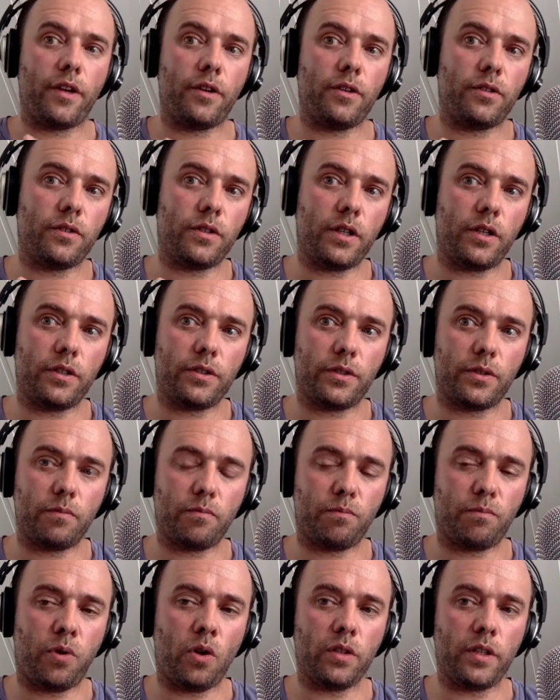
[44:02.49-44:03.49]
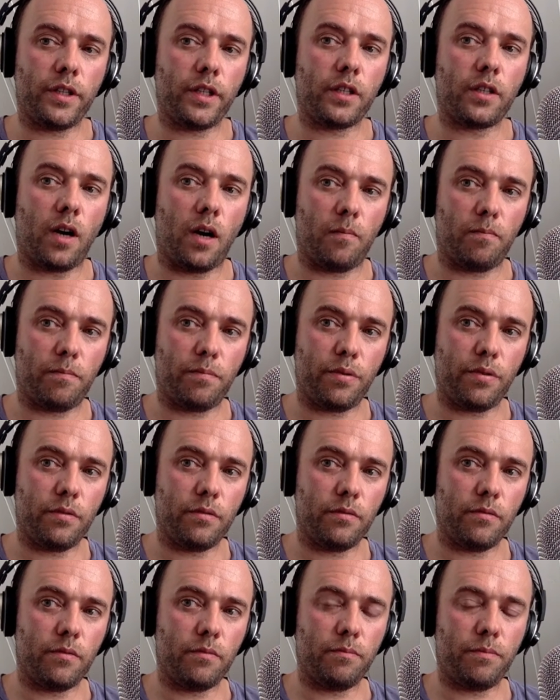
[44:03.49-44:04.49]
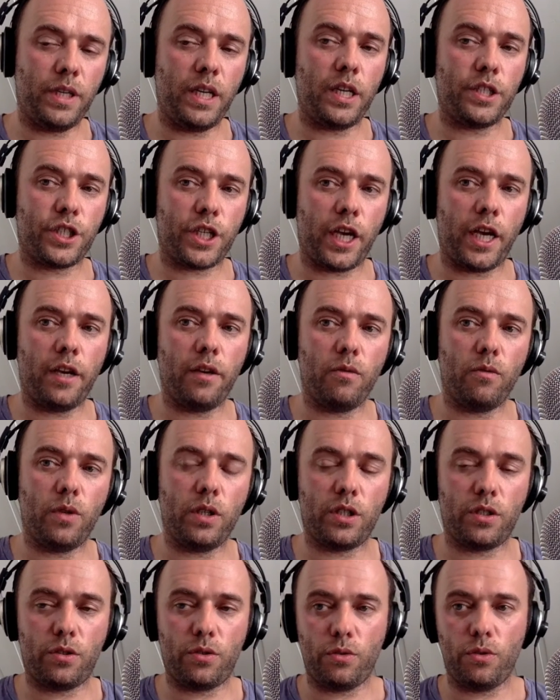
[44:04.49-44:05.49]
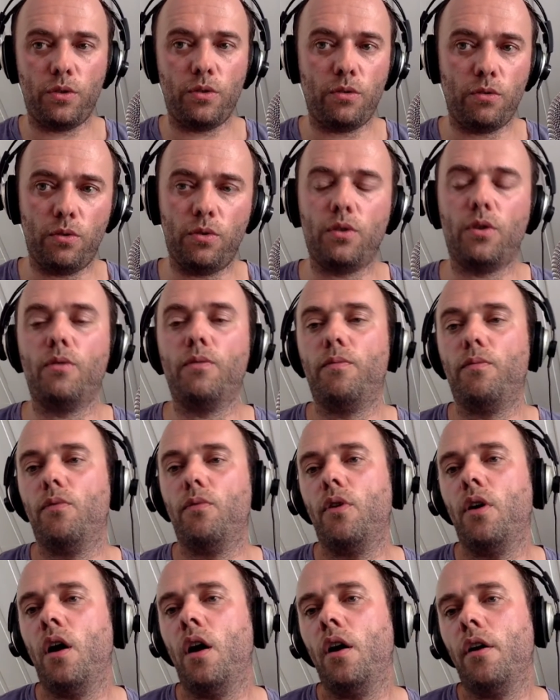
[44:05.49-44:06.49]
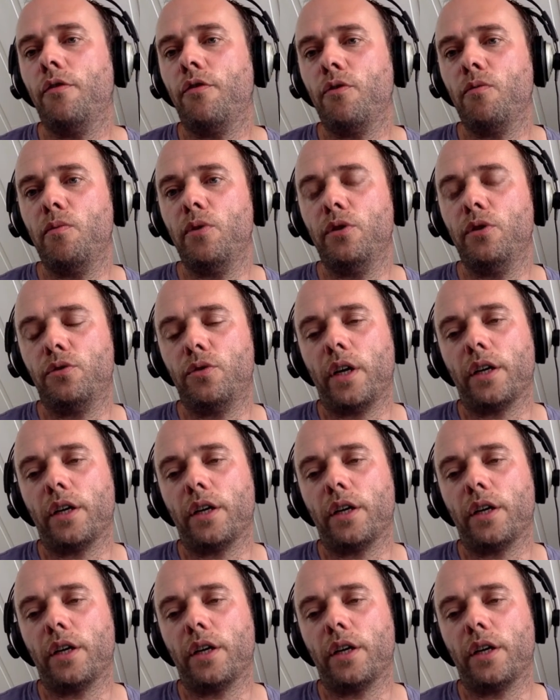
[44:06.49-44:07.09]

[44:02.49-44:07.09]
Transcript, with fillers: There there's Poul-Henning Kamp PHK, which you, know uh, if you've been yep.